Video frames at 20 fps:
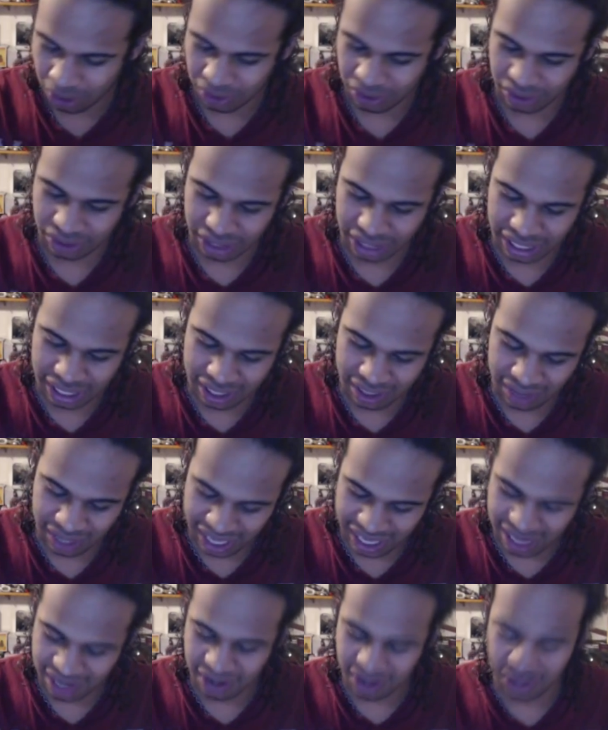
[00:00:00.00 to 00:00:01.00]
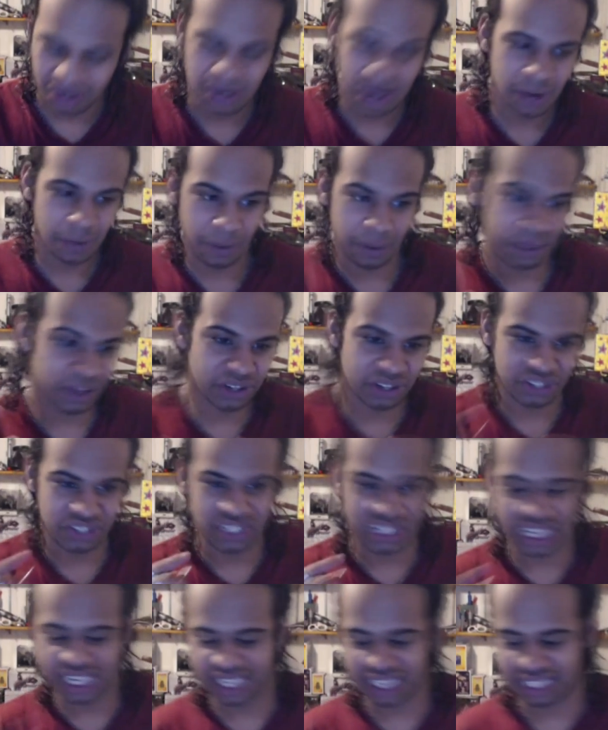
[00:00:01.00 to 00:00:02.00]
Wanderer and Hater where they're
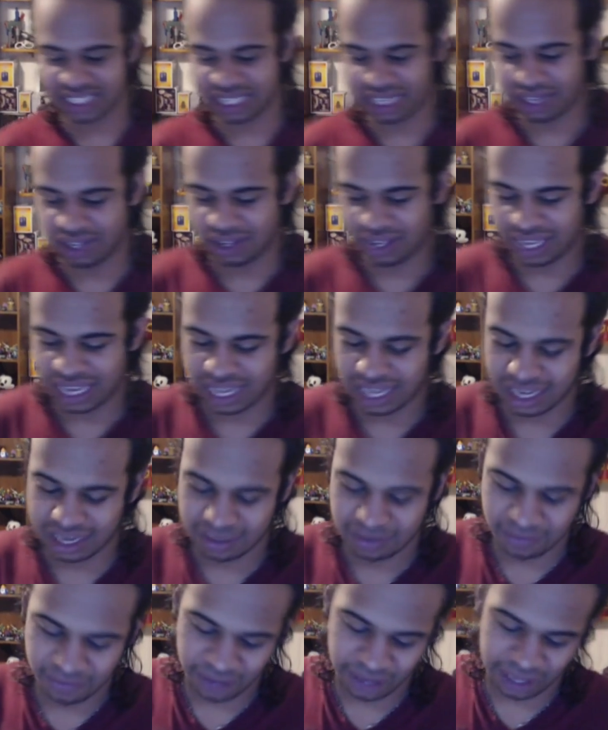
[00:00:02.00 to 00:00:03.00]
singing still, and then